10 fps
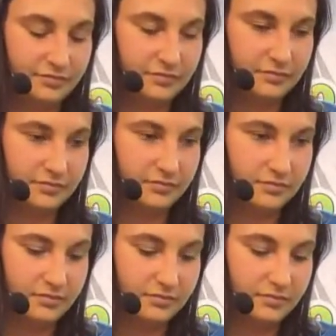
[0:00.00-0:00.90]

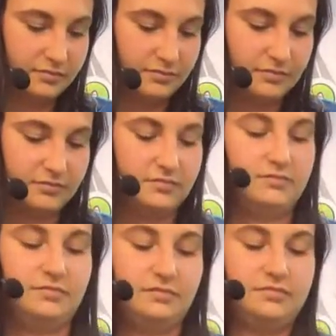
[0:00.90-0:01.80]

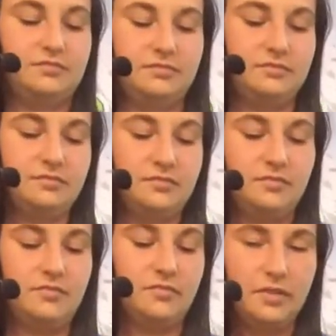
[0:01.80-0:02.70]

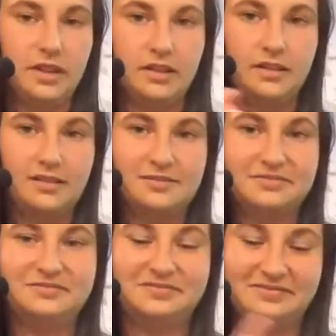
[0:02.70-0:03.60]

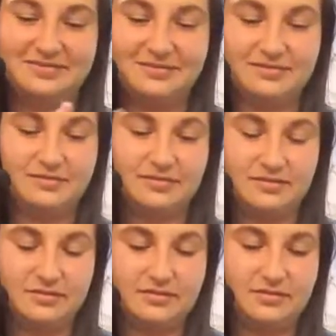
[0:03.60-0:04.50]

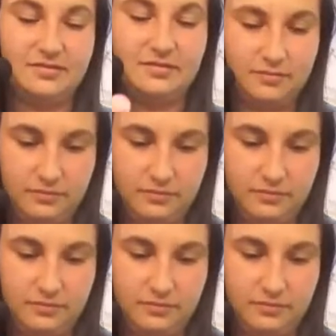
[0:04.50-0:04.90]
This person isn't speaking.